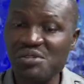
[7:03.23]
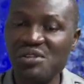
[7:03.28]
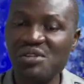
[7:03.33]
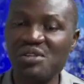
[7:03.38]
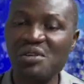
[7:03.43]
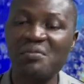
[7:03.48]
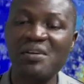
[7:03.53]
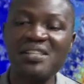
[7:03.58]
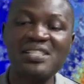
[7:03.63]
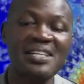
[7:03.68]

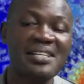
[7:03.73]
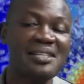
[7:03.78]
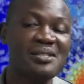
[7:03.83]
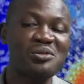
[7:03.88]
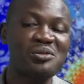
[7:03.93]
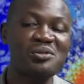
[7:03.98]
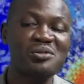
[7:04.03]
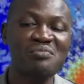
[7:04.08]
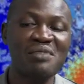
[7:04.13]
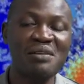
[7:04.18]
Obaseki
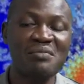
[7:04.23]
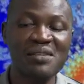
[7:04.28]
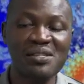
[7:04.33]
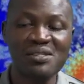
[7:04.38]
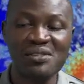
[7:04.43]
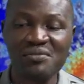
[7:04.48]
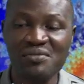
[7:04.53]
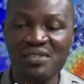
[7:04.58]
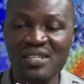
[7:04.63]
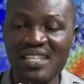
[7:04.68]
told members
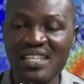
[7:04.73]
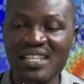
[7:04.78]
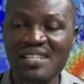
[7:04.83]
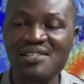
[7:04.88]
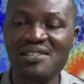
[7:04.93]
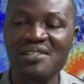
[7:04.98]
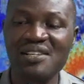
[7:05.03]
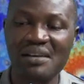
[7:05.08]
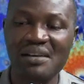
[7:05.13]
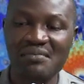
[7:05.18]
of his
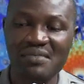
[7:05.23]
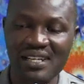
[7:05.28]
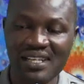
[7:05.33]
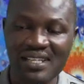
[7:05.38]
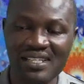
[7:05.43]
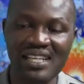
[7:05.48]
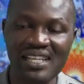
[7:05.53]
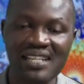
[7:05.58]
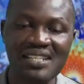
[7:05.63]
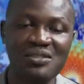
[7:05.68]
kitchen
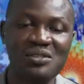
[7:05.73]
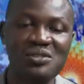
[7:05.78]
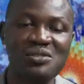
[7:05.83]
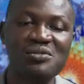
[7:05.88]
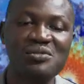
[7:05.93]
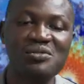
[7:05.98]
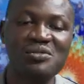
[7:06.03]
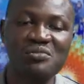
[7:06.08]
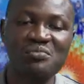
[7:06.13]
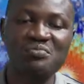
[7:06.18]
cabinet that
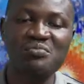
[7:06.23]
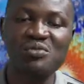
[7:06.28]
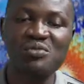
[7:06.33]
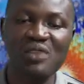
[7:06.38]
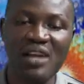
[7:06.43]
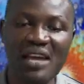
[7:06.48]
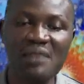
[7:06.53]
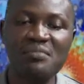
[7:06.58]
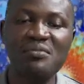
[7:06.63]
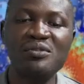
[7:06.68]
should
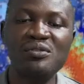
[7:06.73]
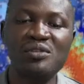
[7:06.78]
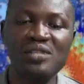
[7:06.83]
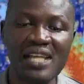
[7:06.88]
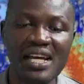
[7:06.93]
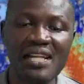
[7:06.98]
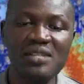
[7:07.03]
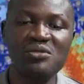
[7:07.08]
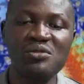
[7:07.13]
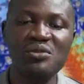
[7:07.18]
Shaibu
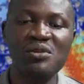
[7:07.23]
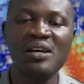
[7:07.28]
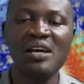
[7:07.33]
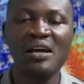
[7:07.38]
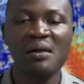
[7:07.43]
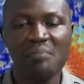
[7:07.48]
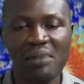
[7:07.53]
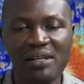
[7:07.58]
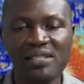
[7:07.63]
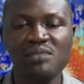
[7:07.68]
dare to
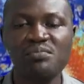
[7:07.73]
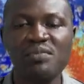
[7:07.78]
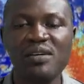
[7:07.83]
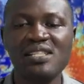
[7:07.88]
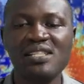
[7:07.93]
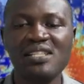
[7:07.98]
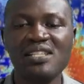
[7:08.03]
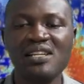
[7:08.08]
participate in the